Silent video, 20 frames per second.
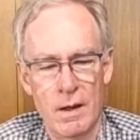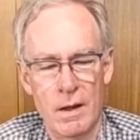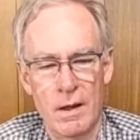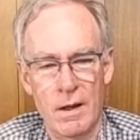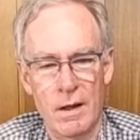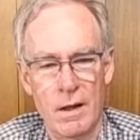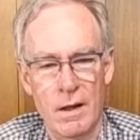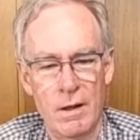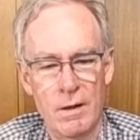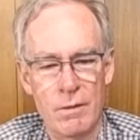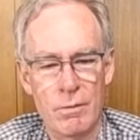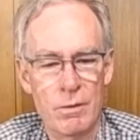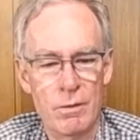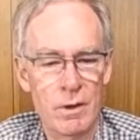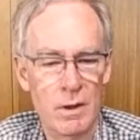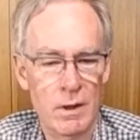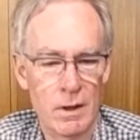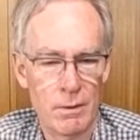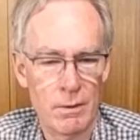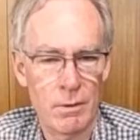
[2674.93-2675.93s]
go
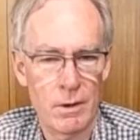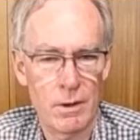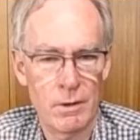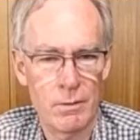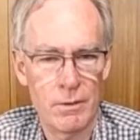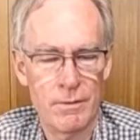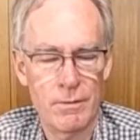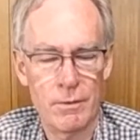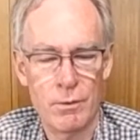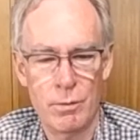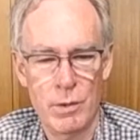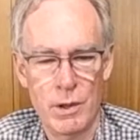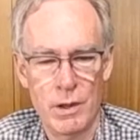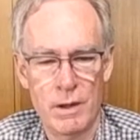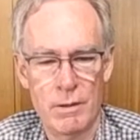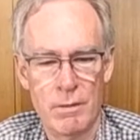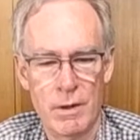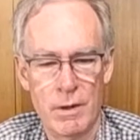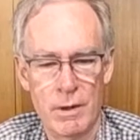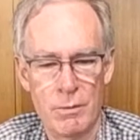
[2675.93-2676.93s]
really well with
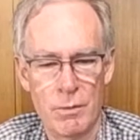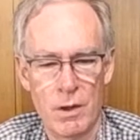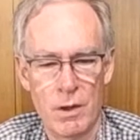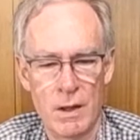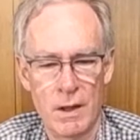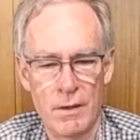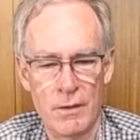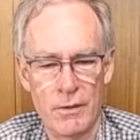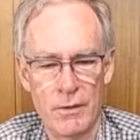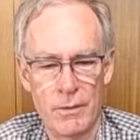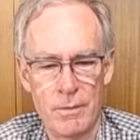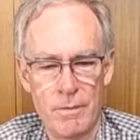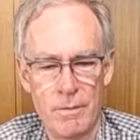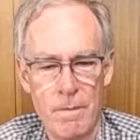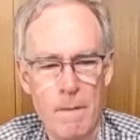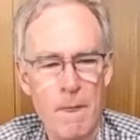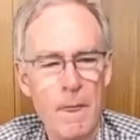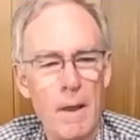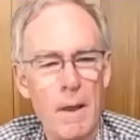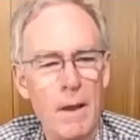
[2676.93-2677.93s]
full-bodied red wines,
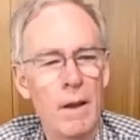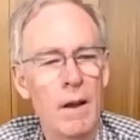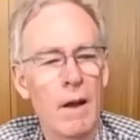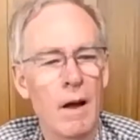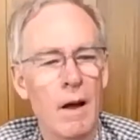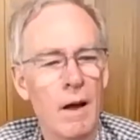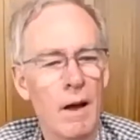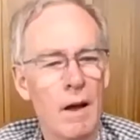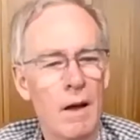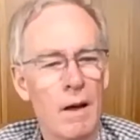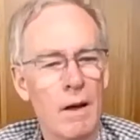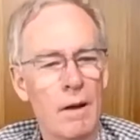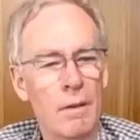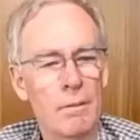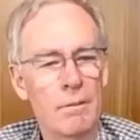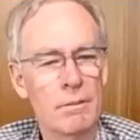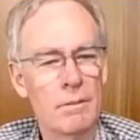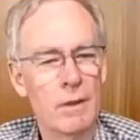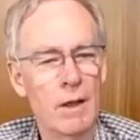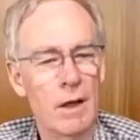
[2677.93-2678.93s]

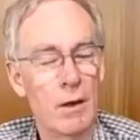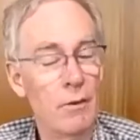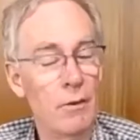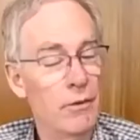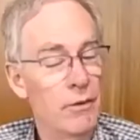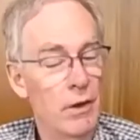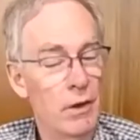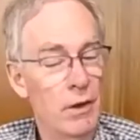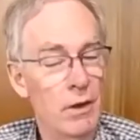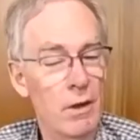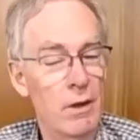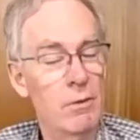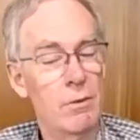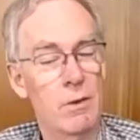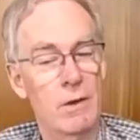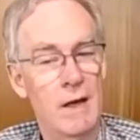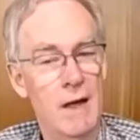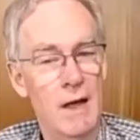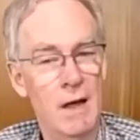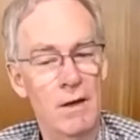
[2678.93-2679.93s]
and they also go
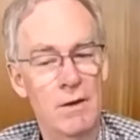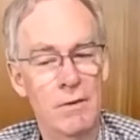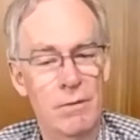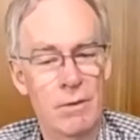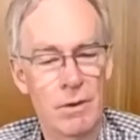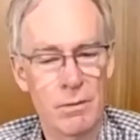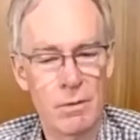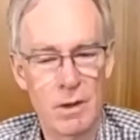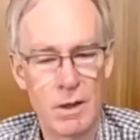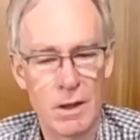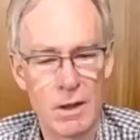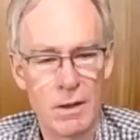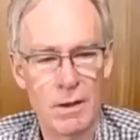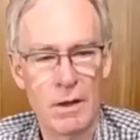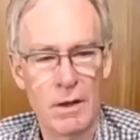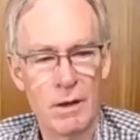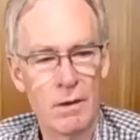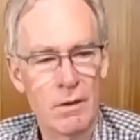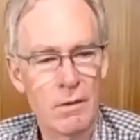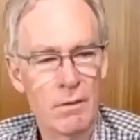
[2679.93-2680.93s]
with aged red wine, I
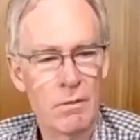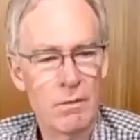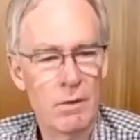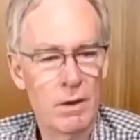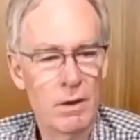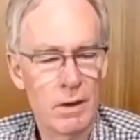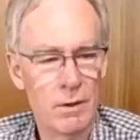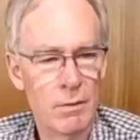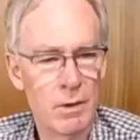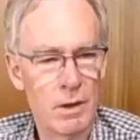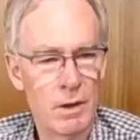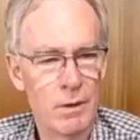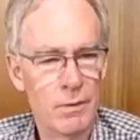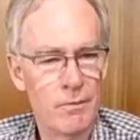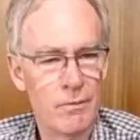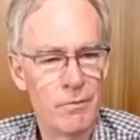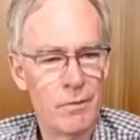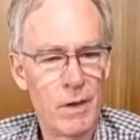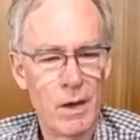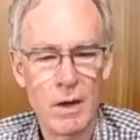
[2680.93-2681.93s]
think, really well.
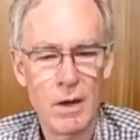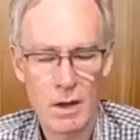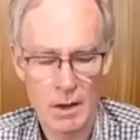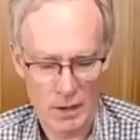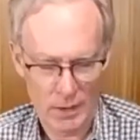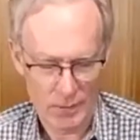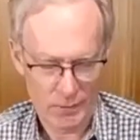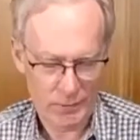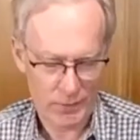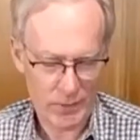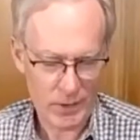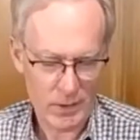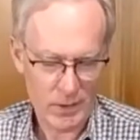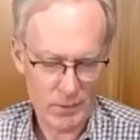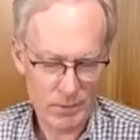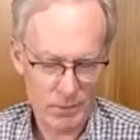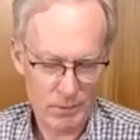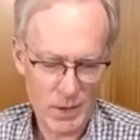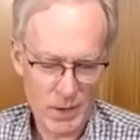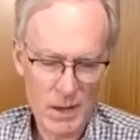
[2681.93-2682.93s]
So
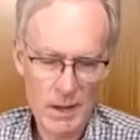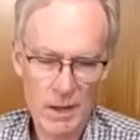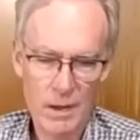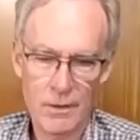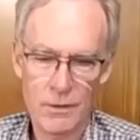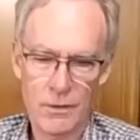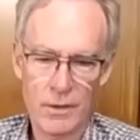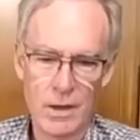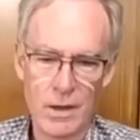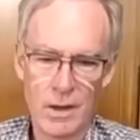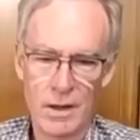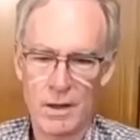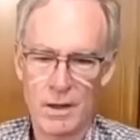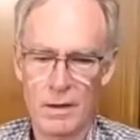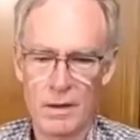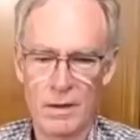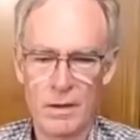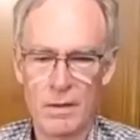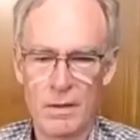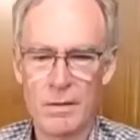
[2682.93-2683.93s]
that is a
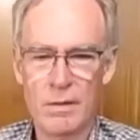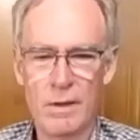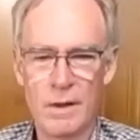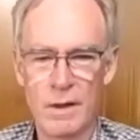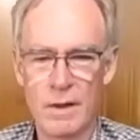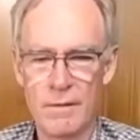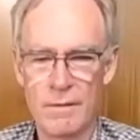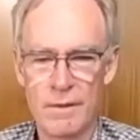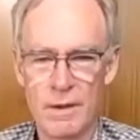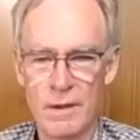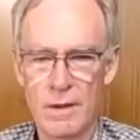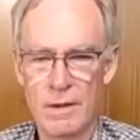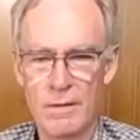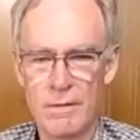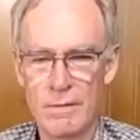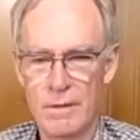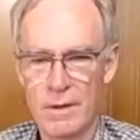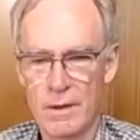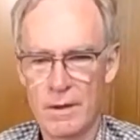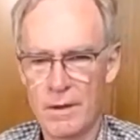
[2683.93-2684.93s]
very,
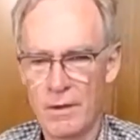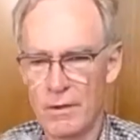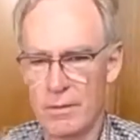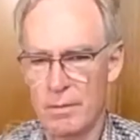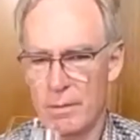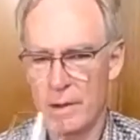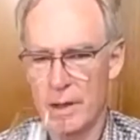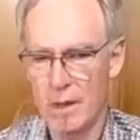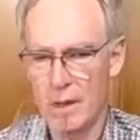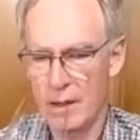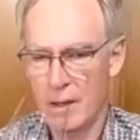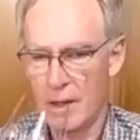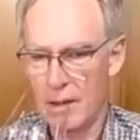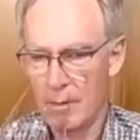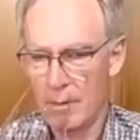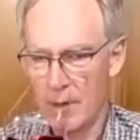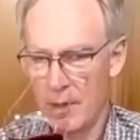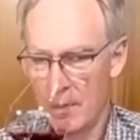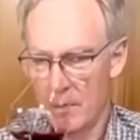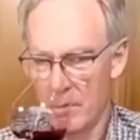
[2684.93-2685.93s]
very smart
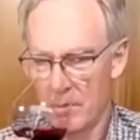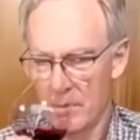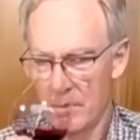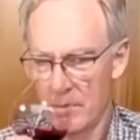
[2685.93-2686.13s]
Cabernet.